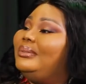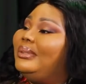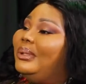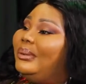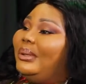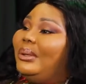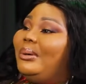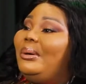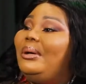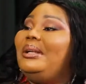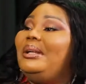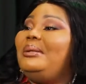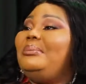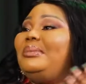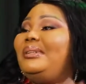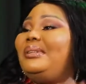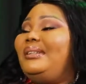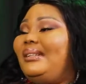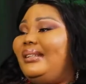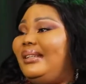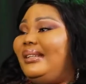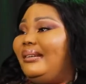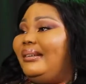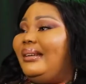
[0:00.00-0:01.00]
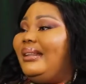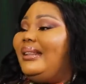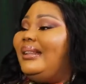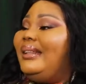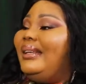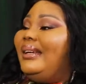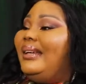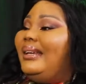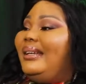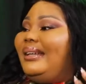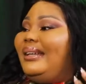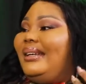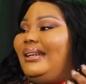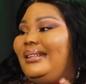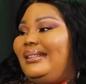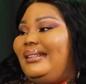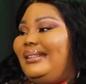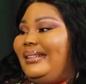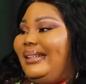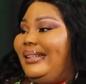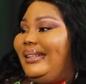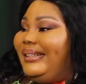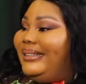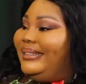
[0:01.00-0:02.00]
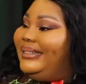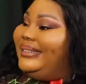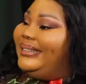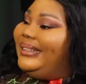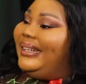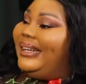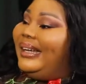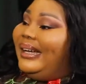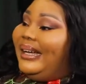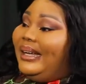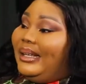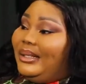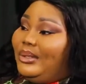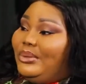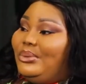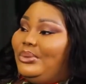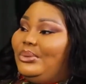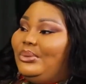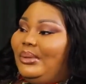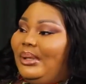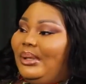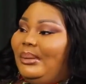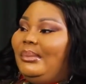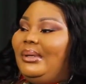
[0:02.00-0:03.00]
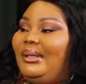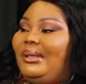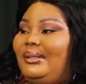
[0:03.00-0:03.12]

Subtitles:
they were calling me here and there, and then I had to, I